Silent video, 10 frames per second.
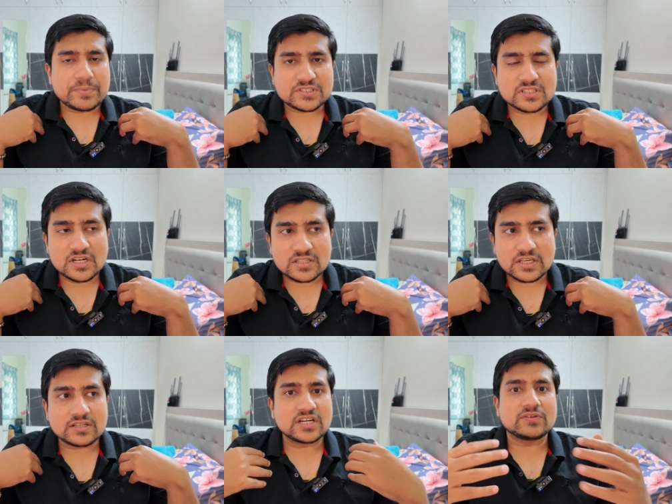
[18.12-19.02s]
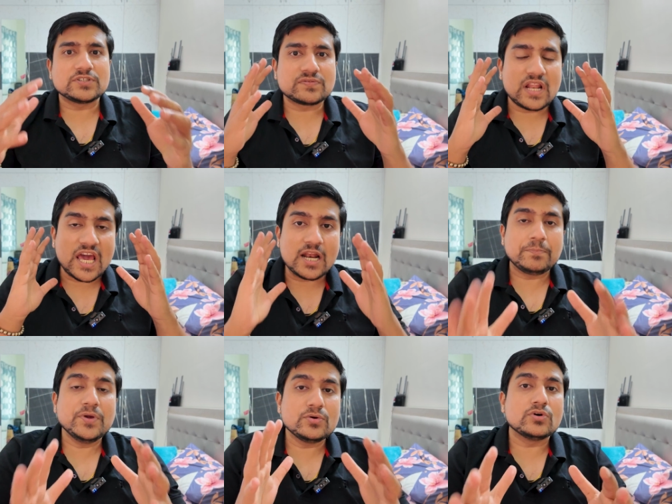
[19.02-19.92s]
I personally think that which will
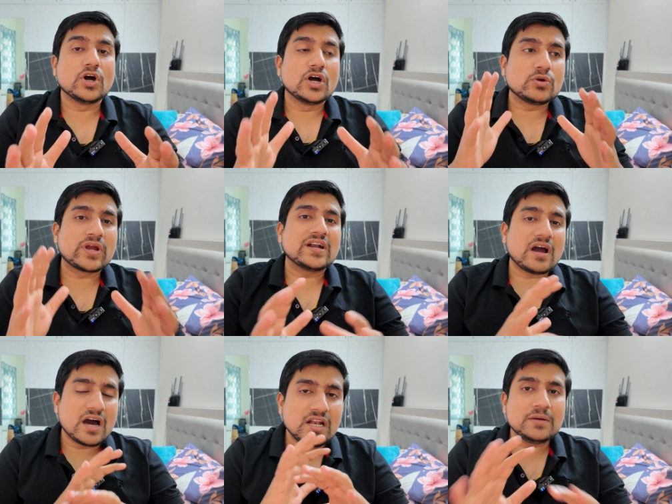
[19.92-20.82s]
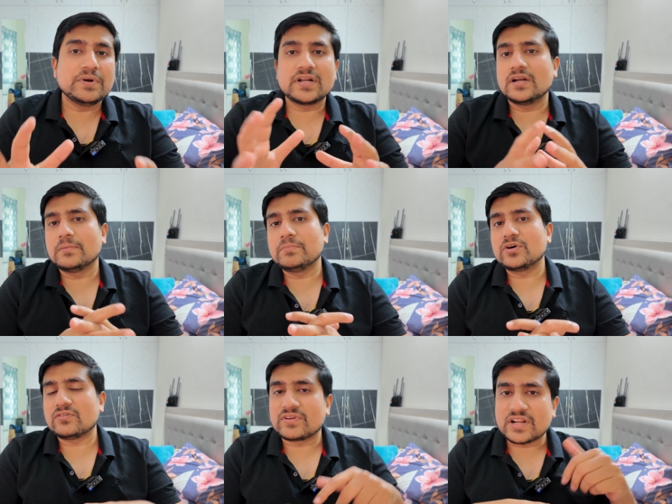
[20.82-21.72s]
help you to get unlimited number of